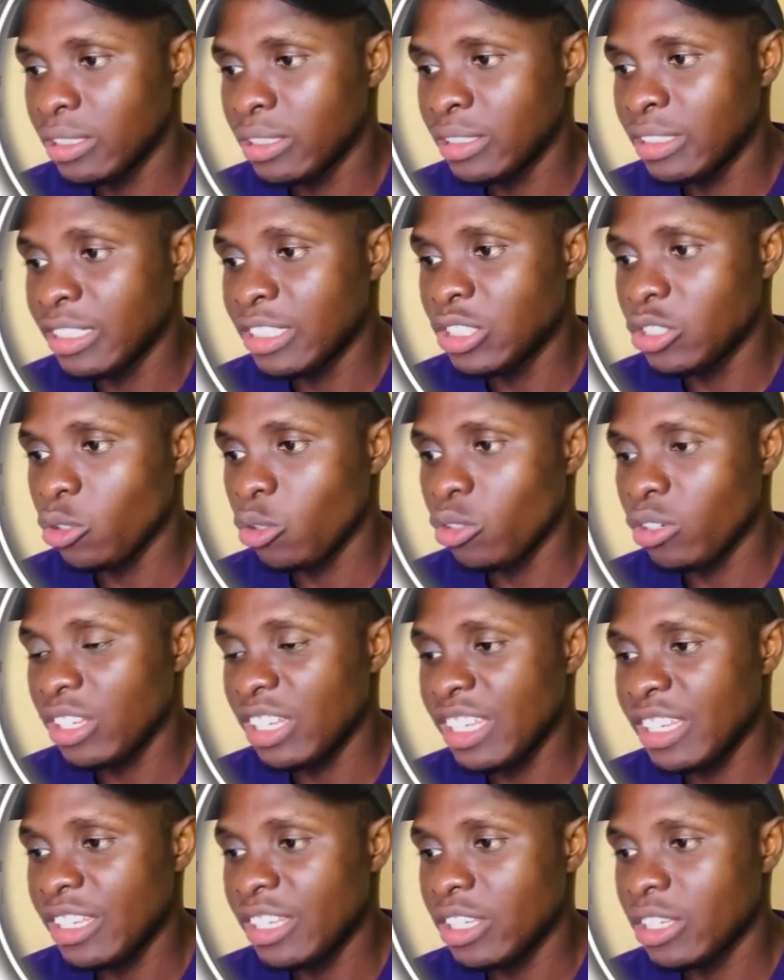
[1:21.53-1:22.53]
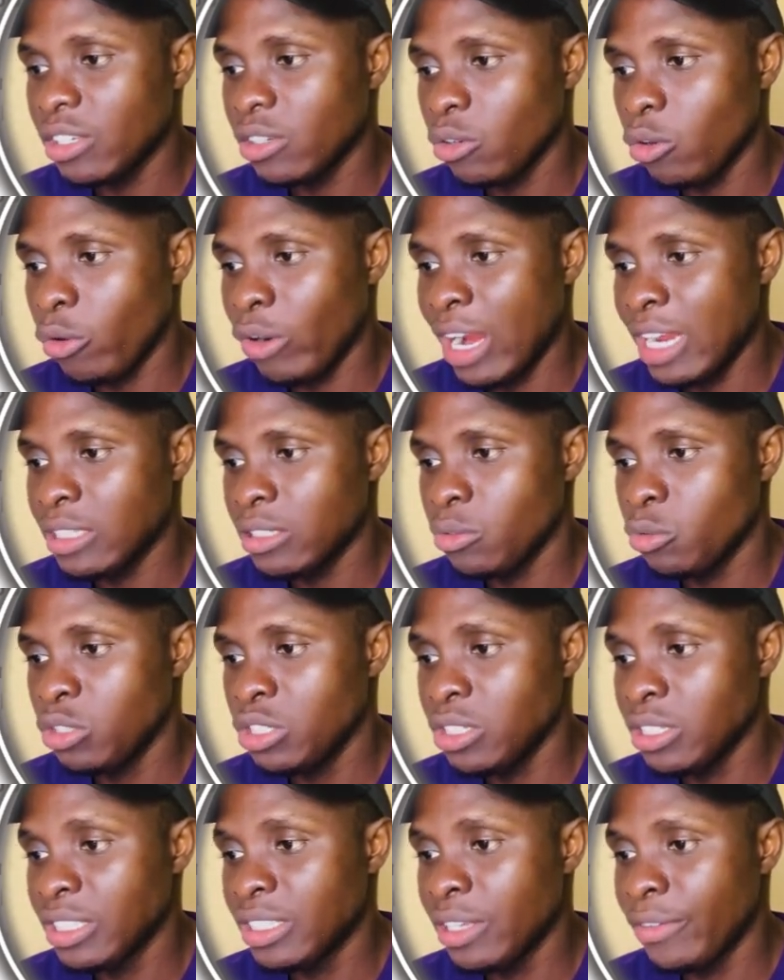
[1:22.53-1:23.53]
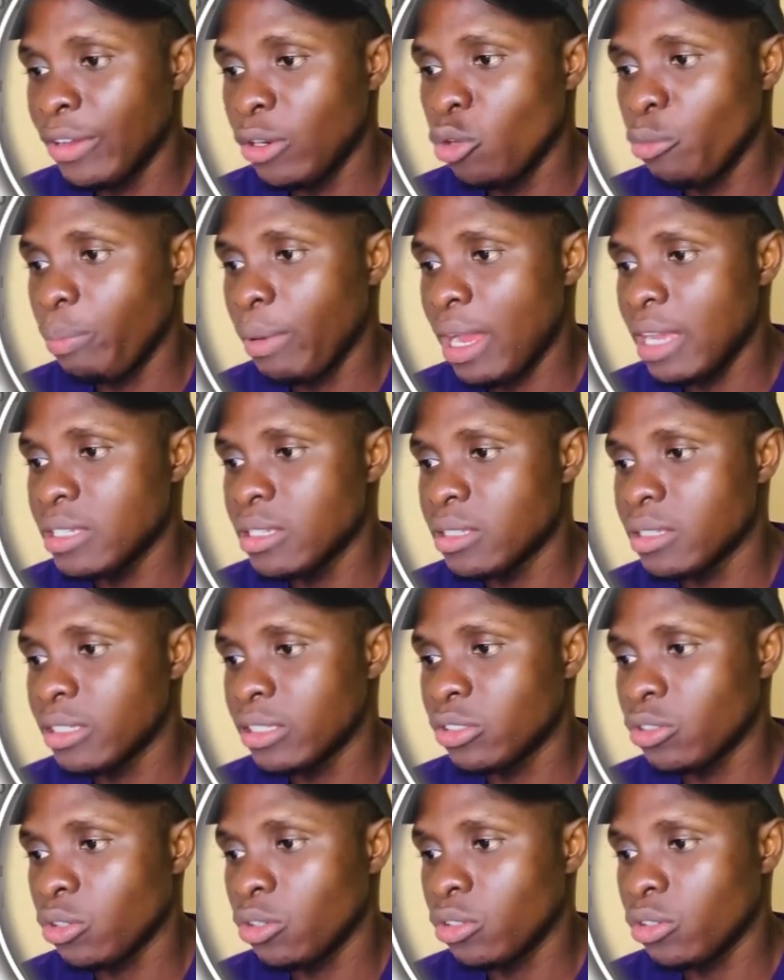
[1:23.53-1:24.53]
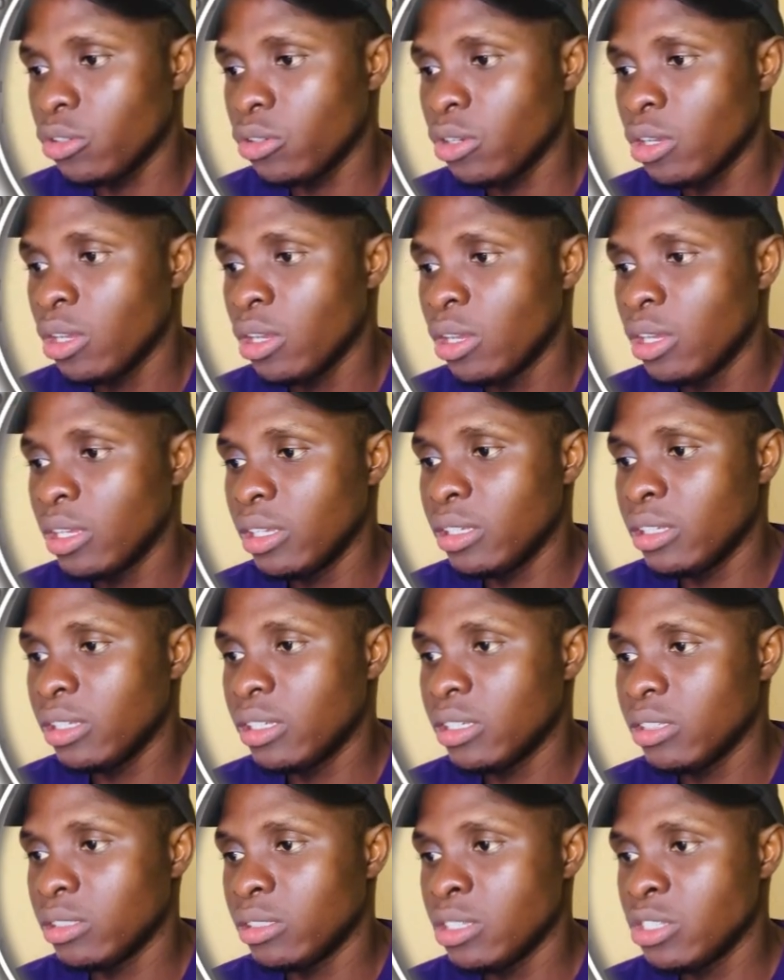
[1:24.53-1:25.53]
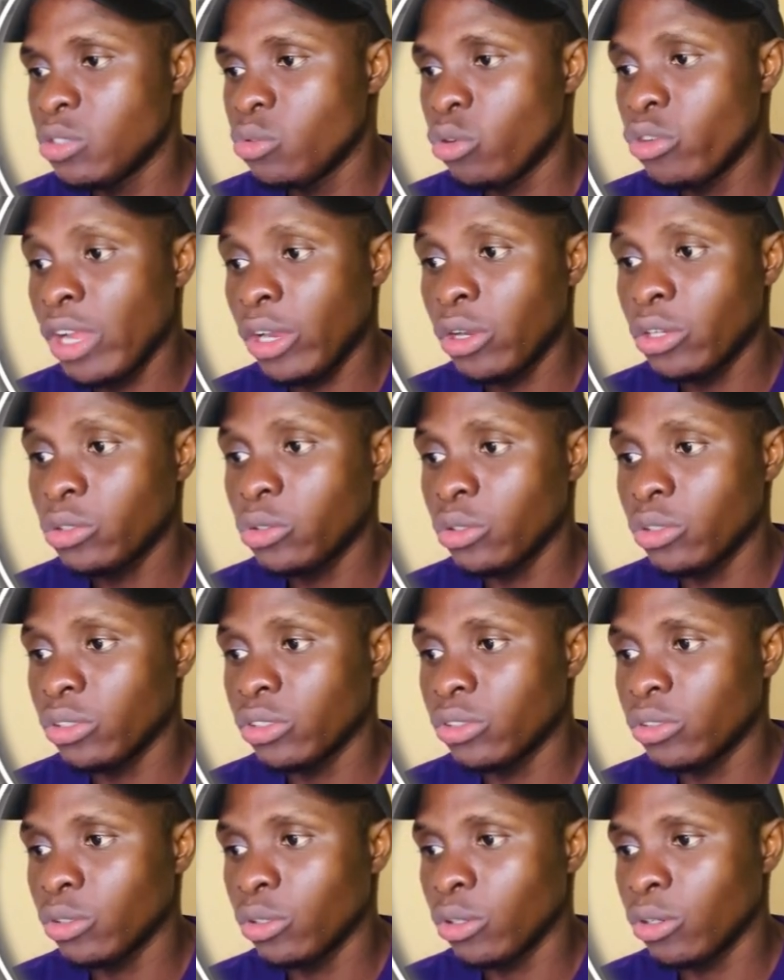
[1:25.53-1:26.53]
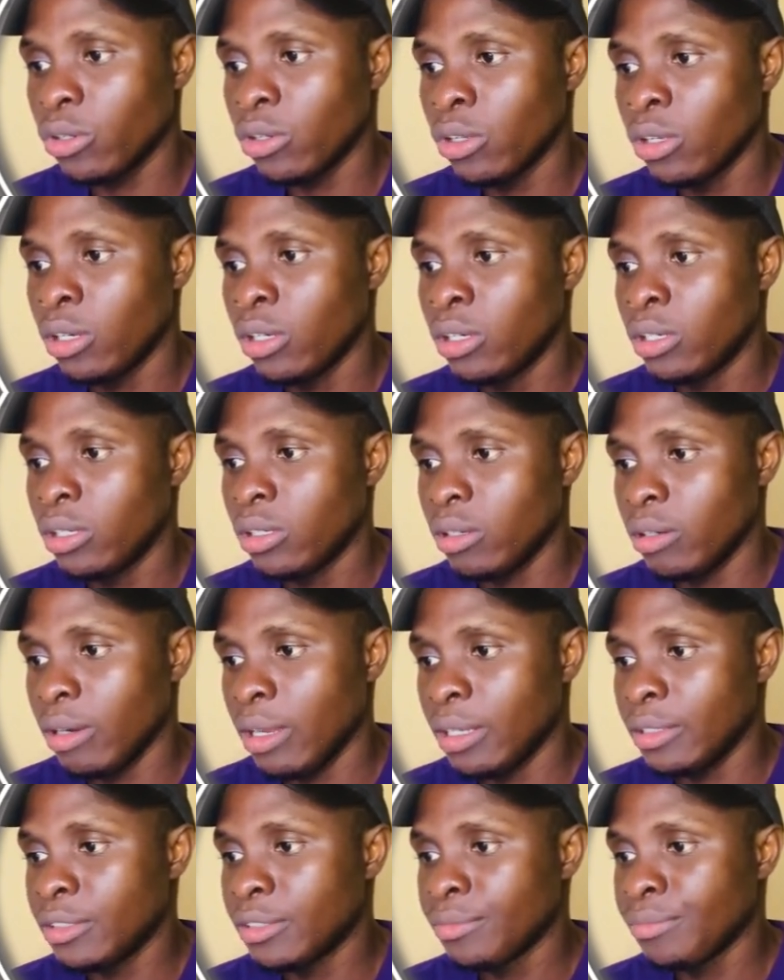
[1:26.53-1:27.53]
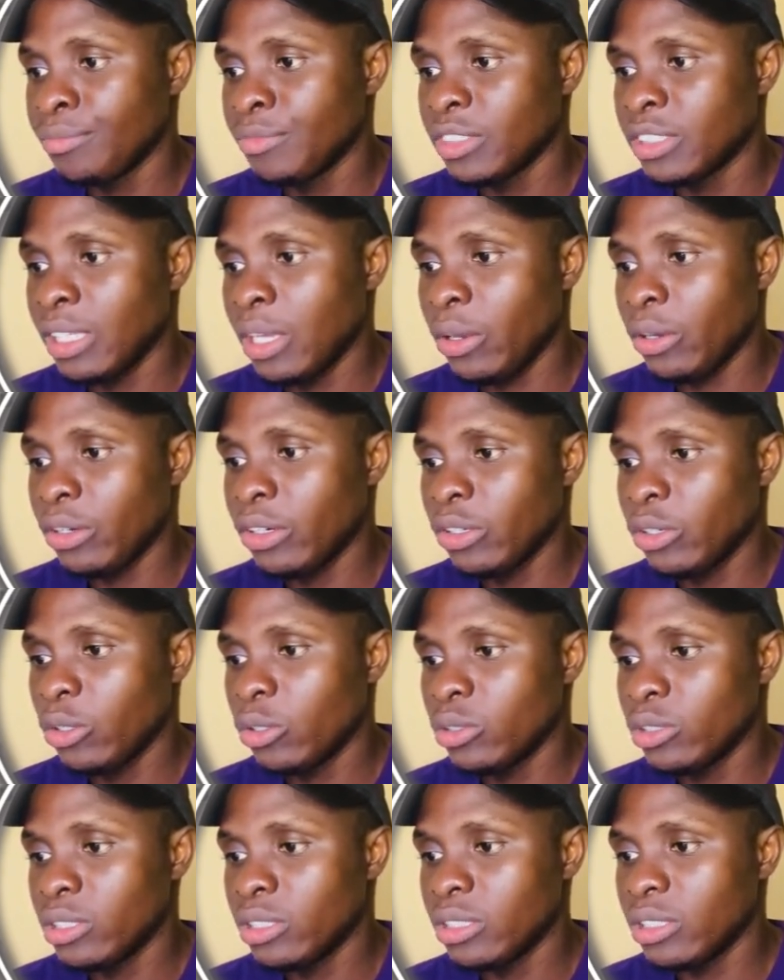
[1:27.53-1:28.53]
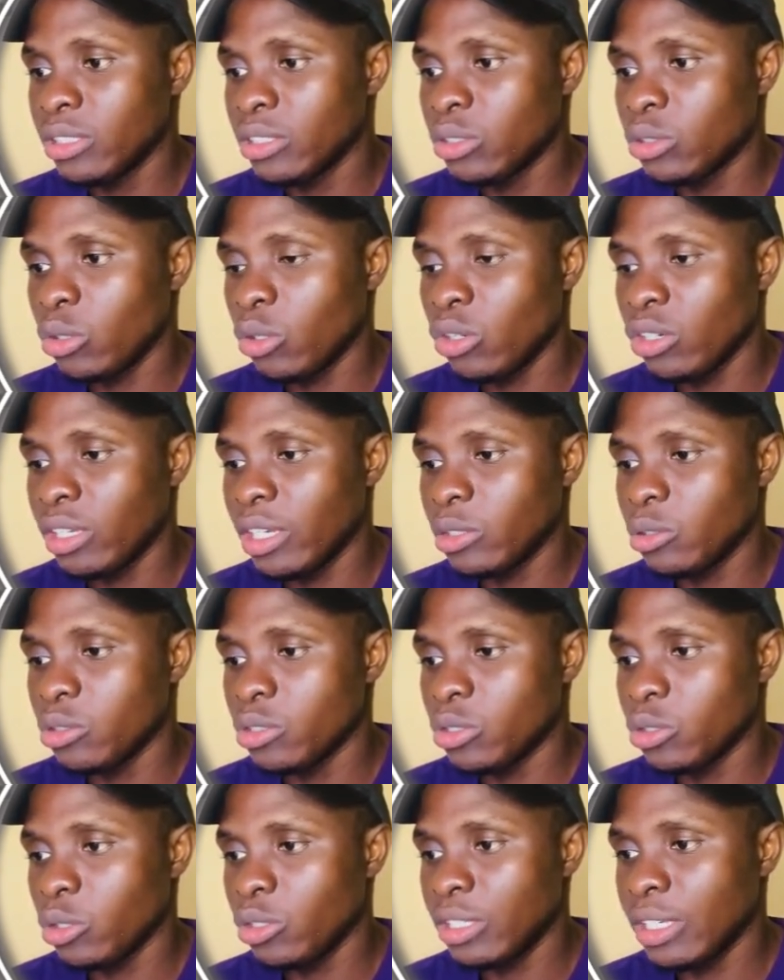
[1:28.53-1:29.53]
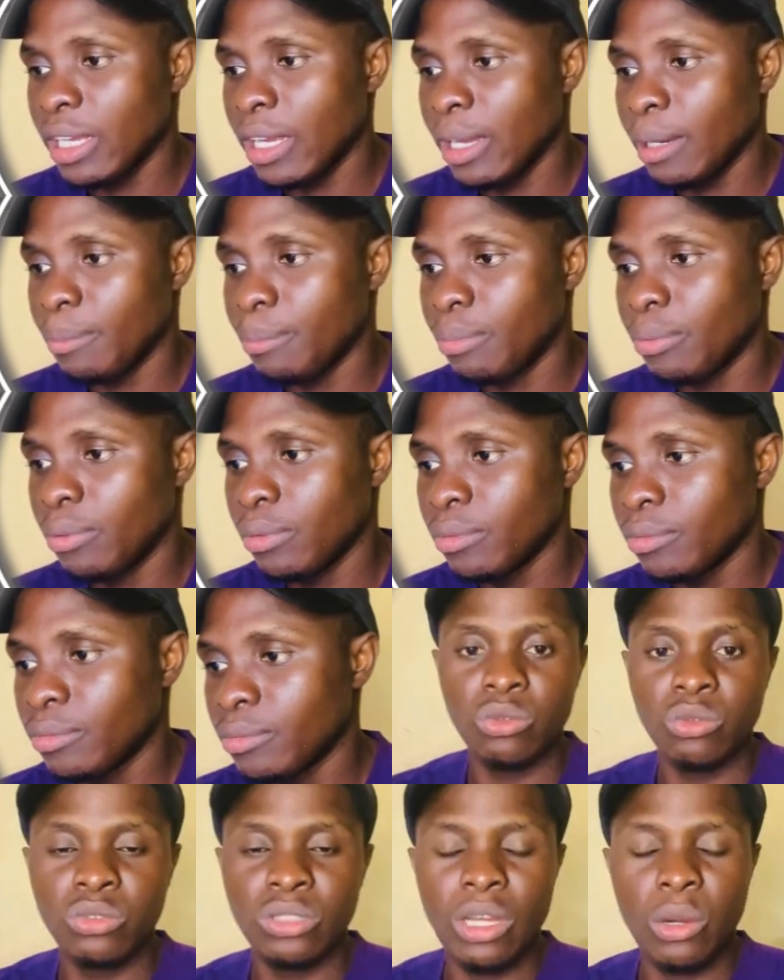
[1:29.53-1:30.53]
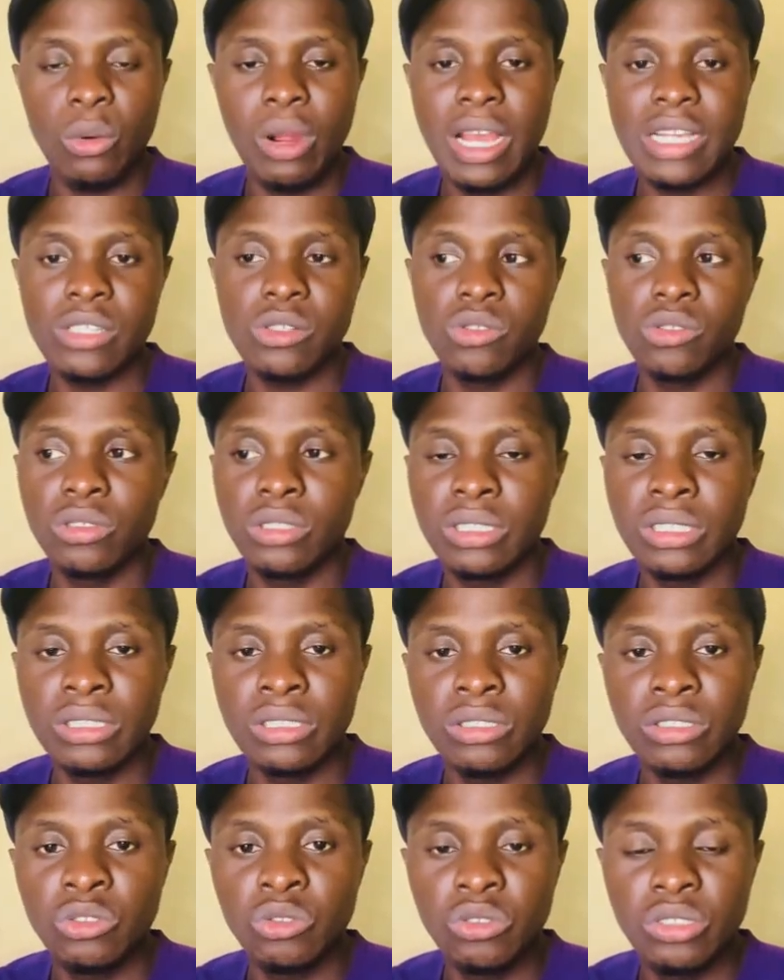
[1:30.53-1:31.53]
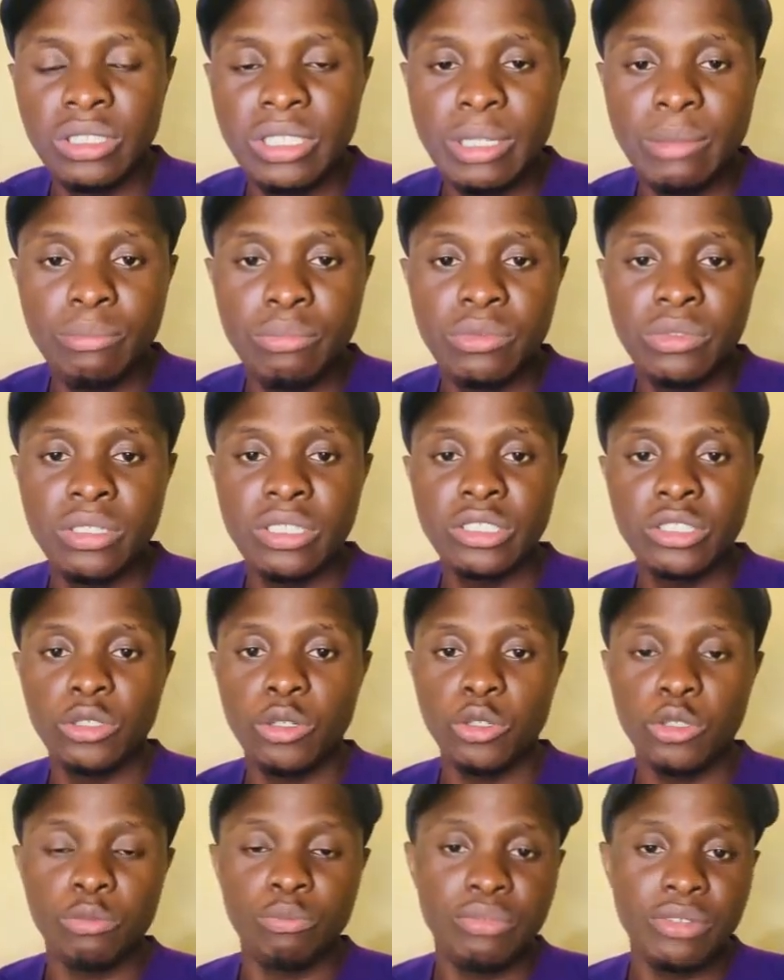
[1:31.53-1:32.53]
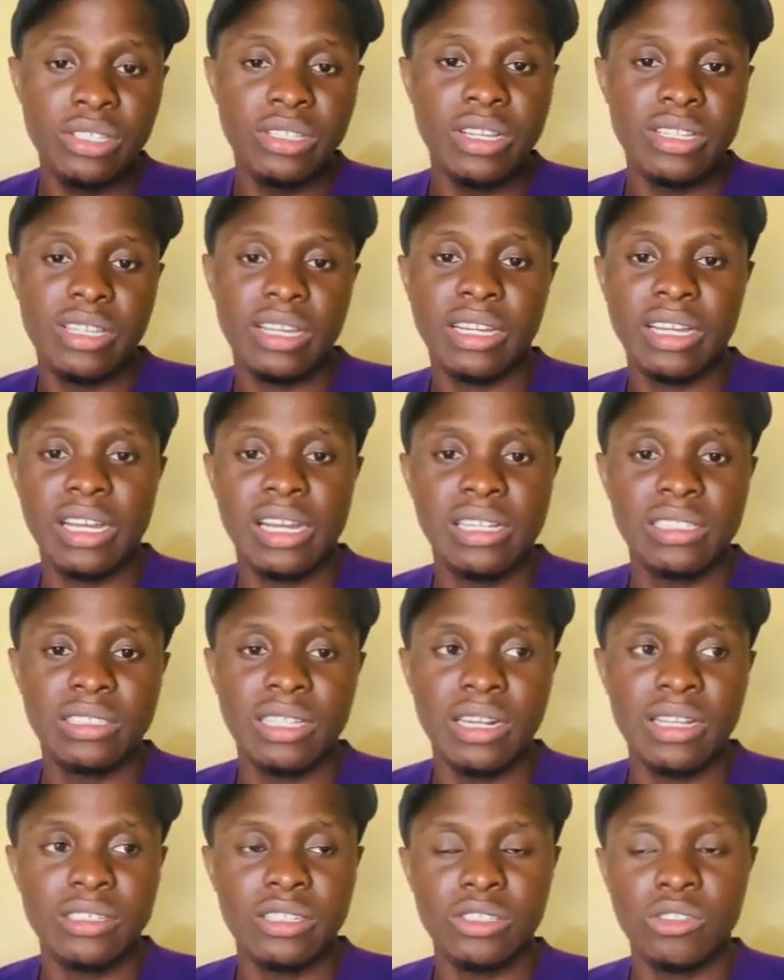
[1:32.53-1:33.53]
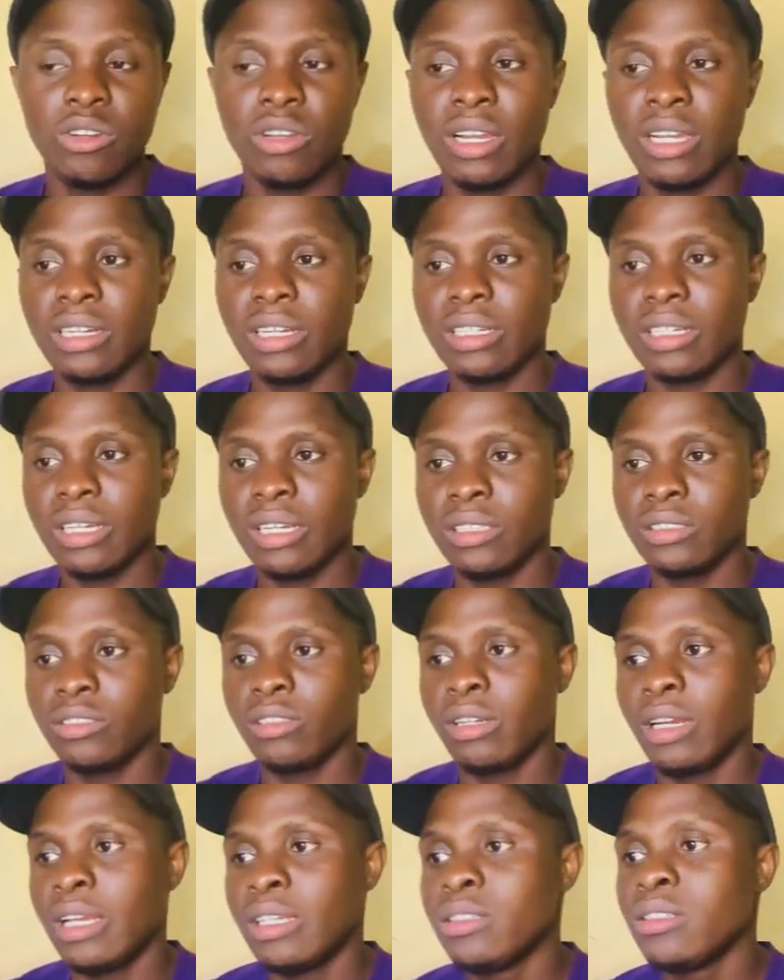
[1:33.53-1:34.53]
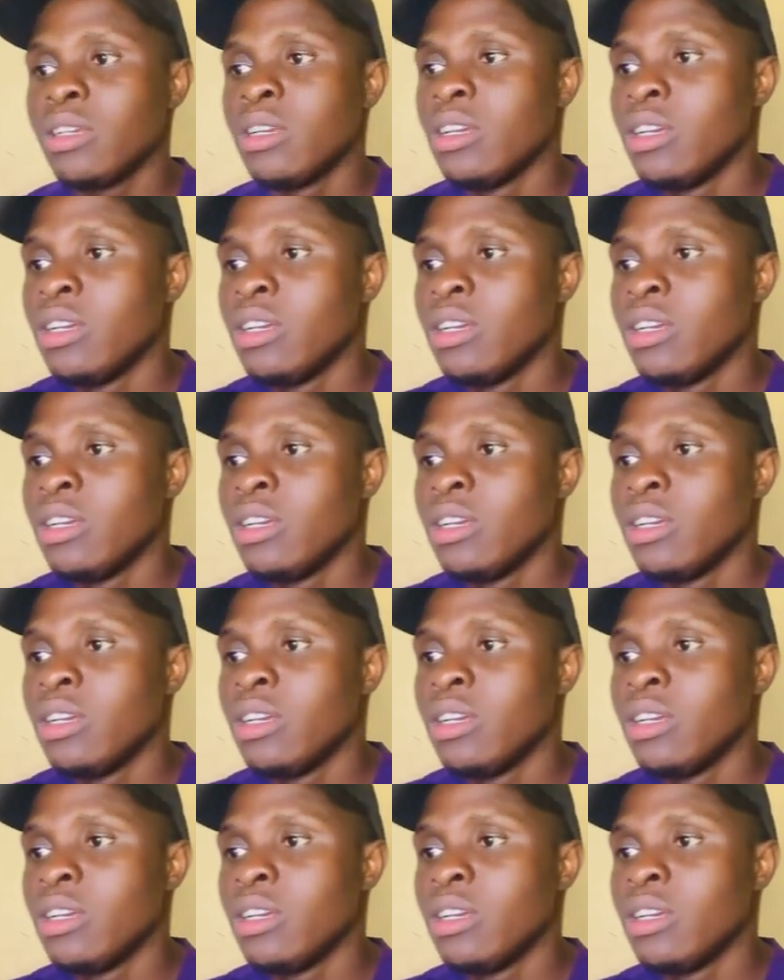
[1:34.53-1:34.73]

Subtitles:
TikTok Inc., right? Which is the developer is TikTok Inc. This is the one you're going to install, right? Now click on this install here to install the app. Now while it's loading, you need a TikTok business account and a TikTok ad account, right?